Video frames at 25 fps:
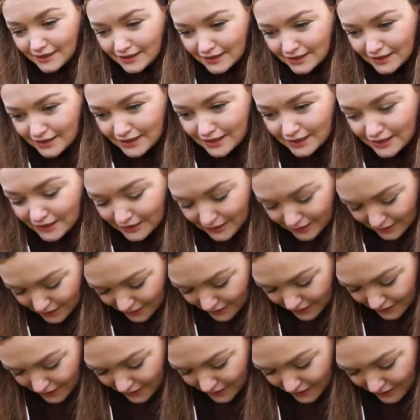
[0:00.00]
is this
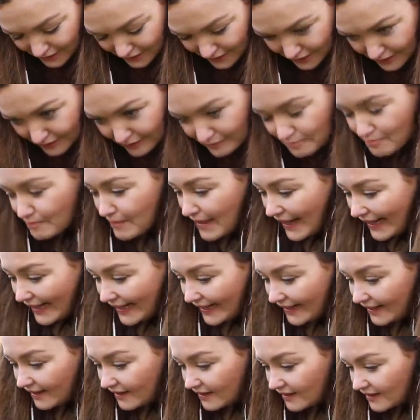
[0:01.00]

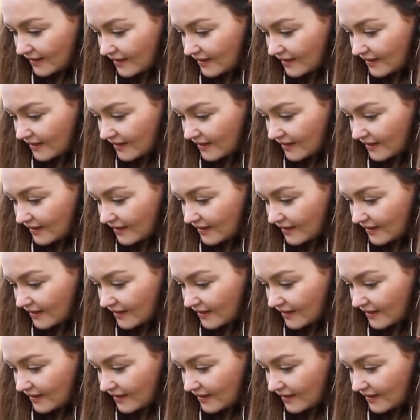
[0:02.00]
penny.